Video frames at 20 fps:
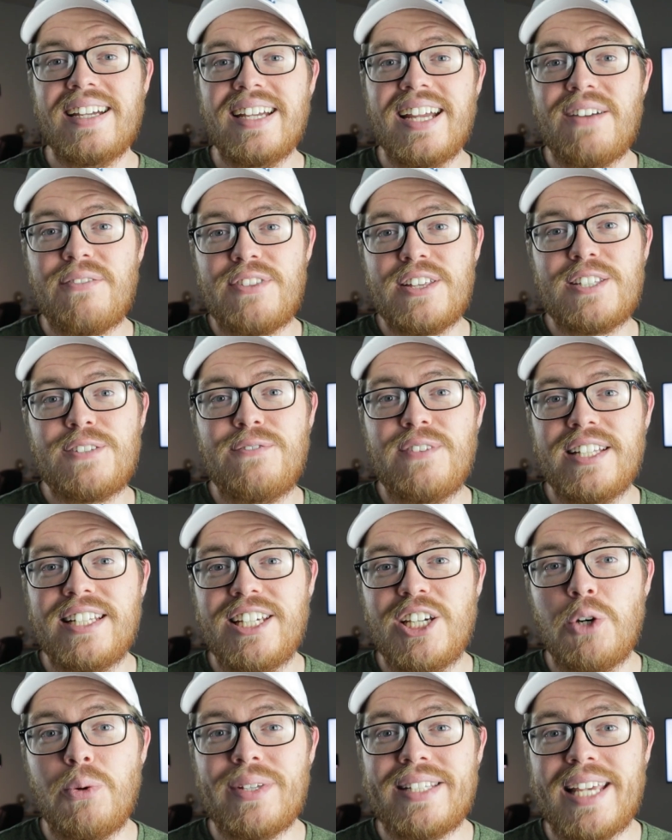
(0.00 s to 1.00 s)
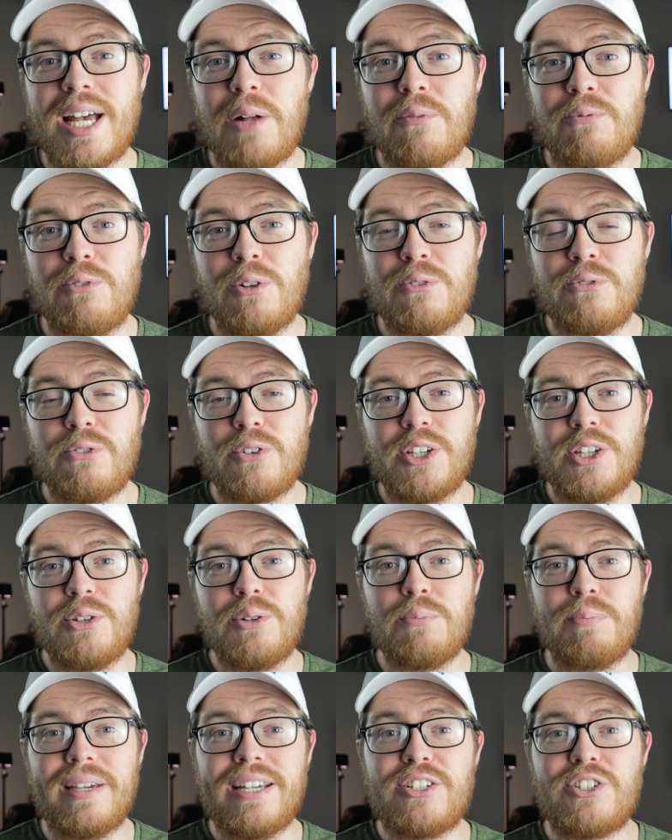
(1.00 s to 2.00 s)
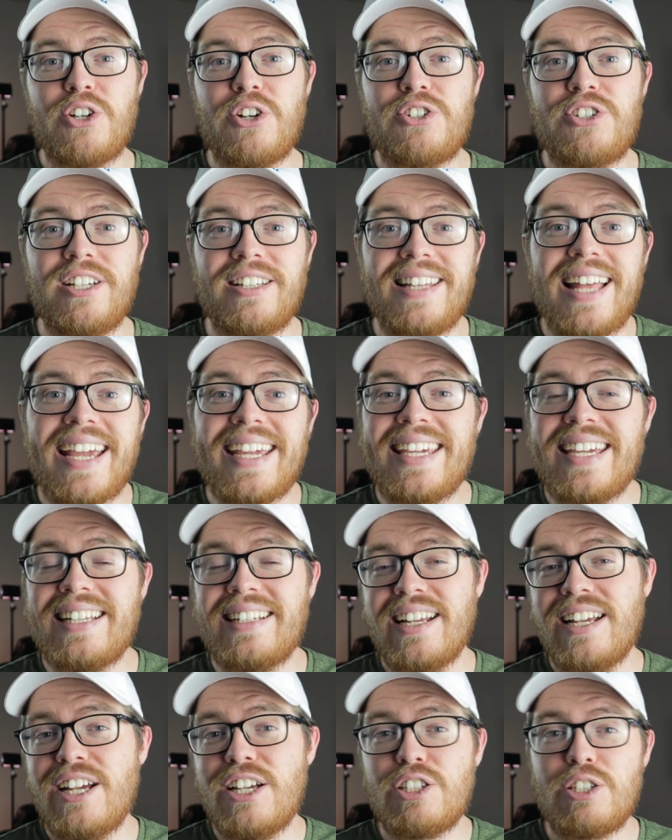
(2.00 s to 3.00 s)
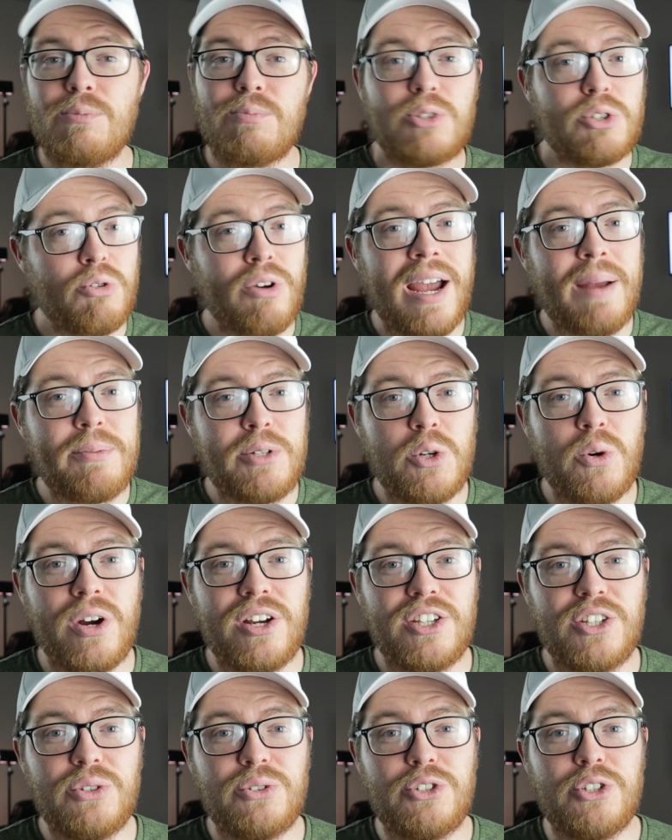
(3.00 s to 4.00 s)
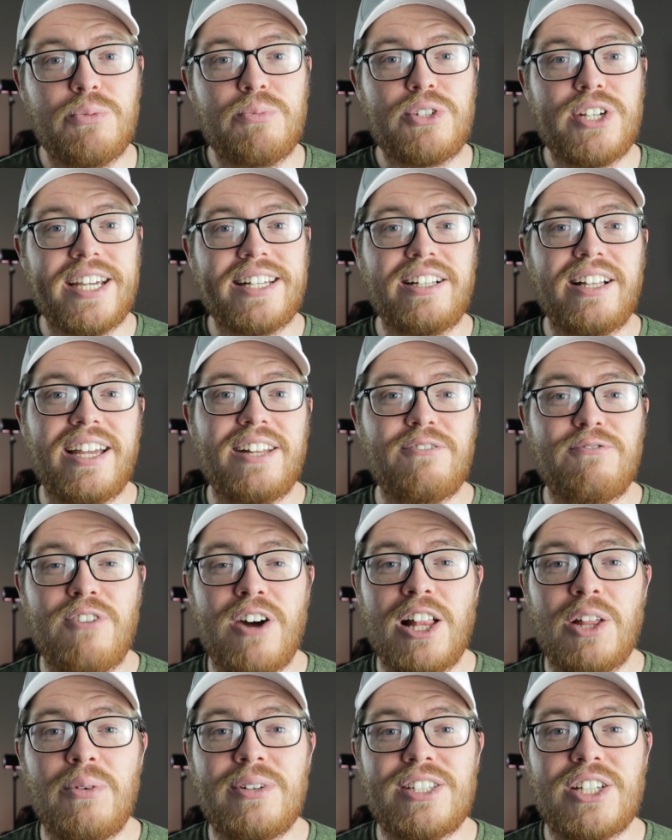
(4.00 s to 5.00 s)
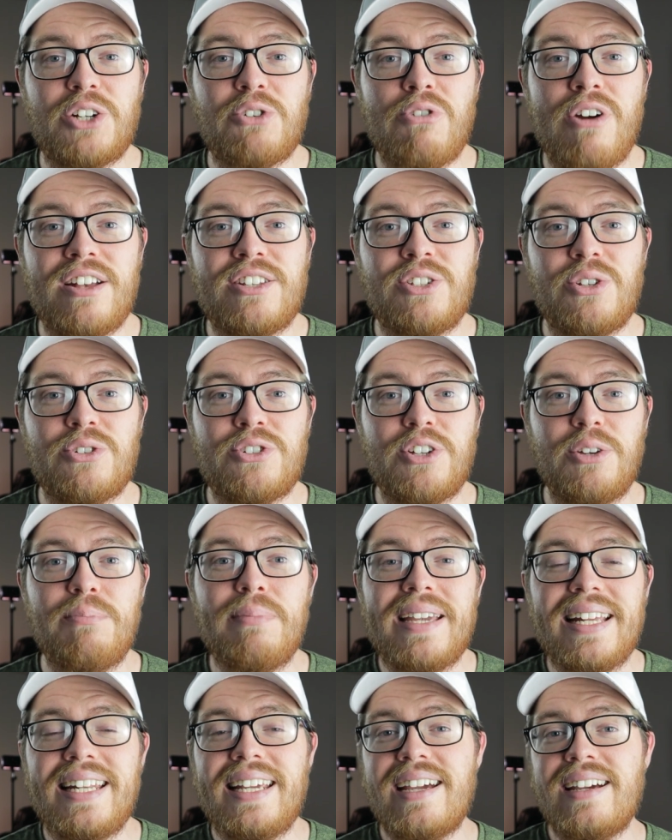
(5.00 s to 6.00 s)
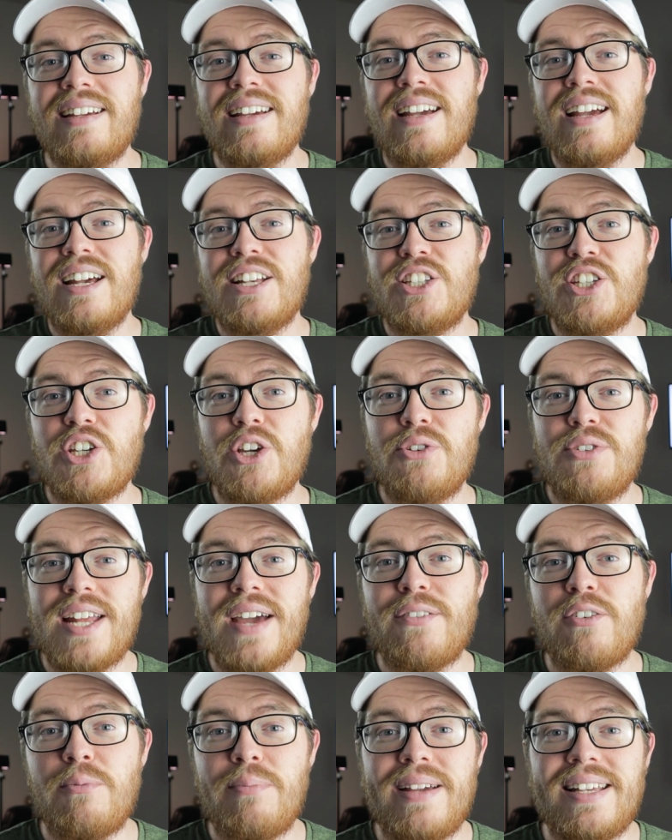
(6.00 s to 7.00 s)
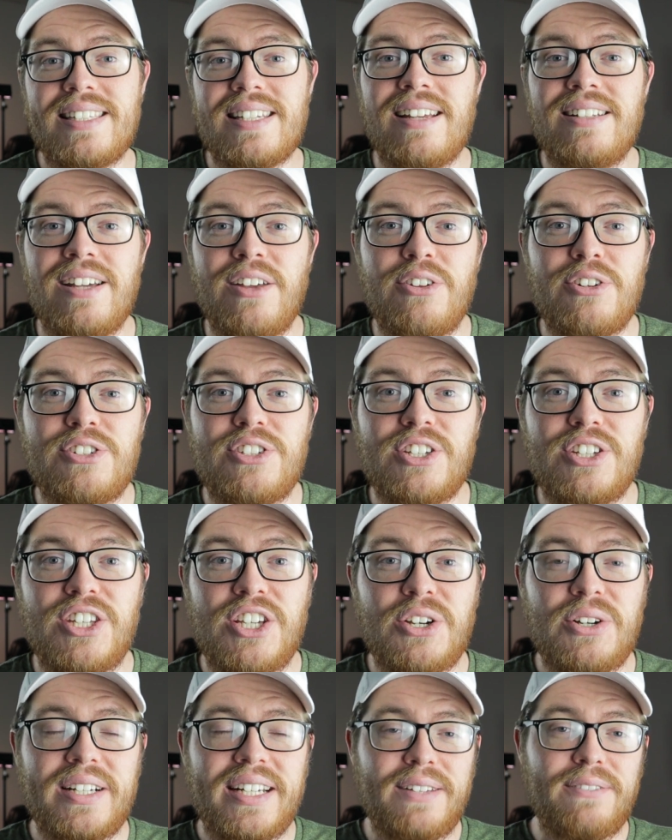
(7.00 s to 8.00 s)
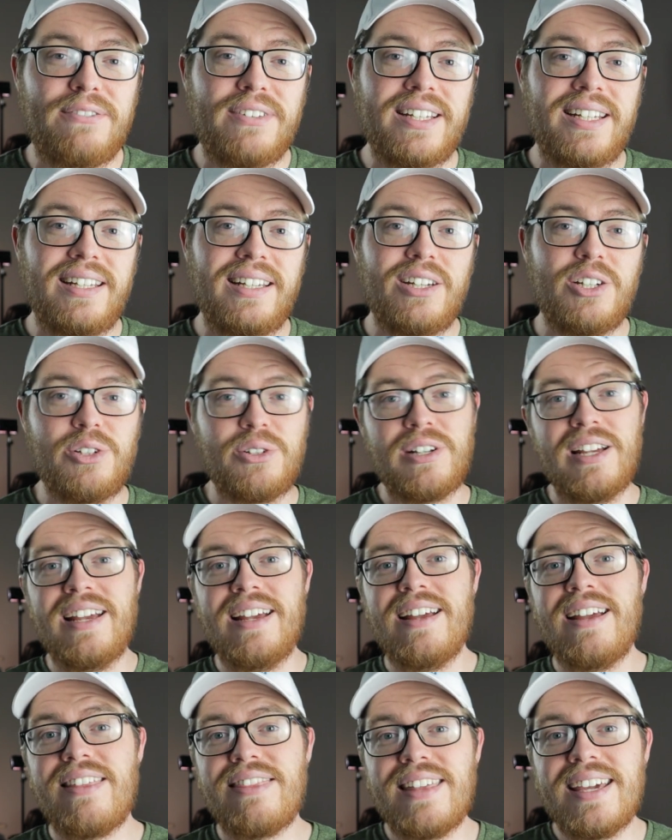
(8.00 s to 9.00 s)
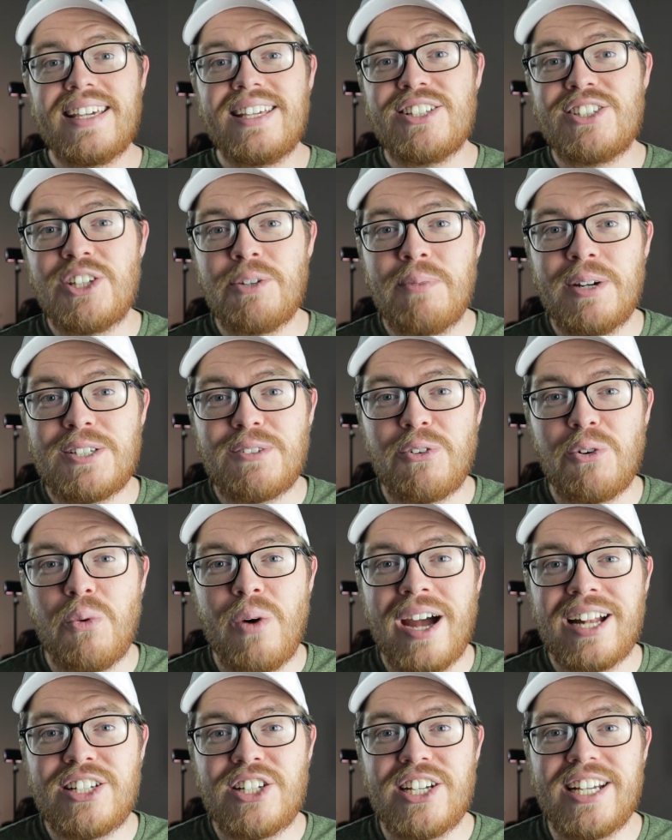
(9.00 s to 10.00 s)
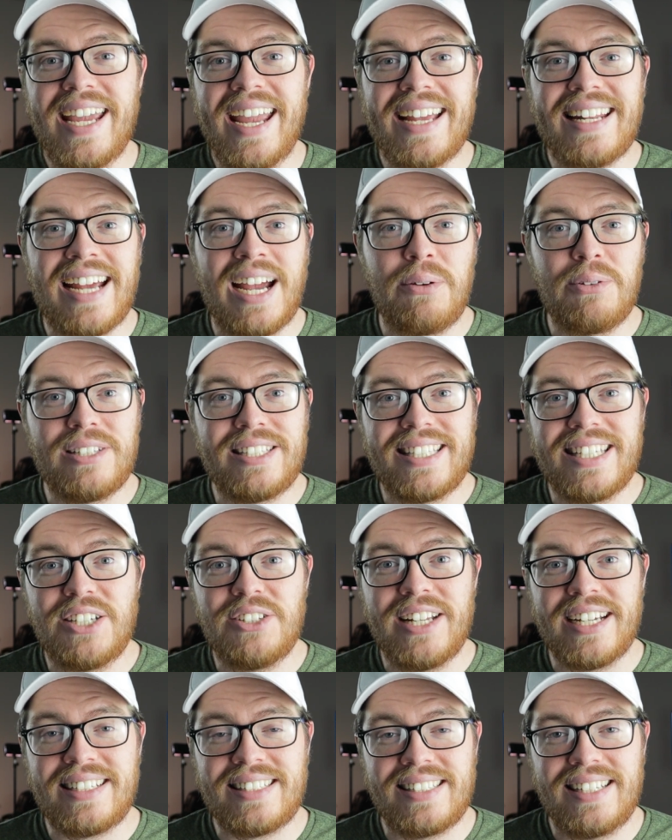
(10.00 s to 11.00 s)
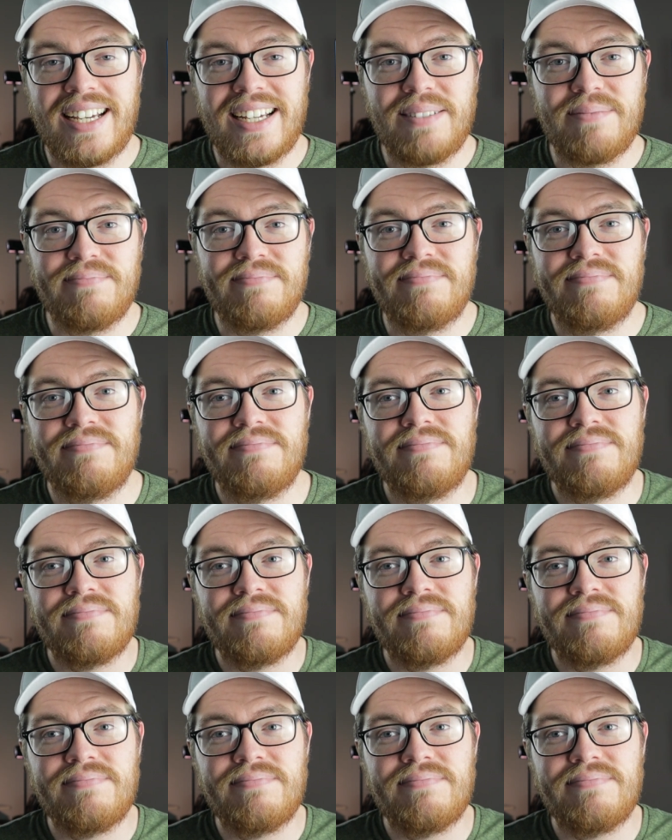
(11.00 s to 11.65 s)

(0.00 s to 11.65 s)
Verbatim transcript: If this video was helpful for you, be sure to like it, subscribe to our YouTube channel, and follow us across social media so you never miss another security video. Thank you so much for watching, and I will see you next time.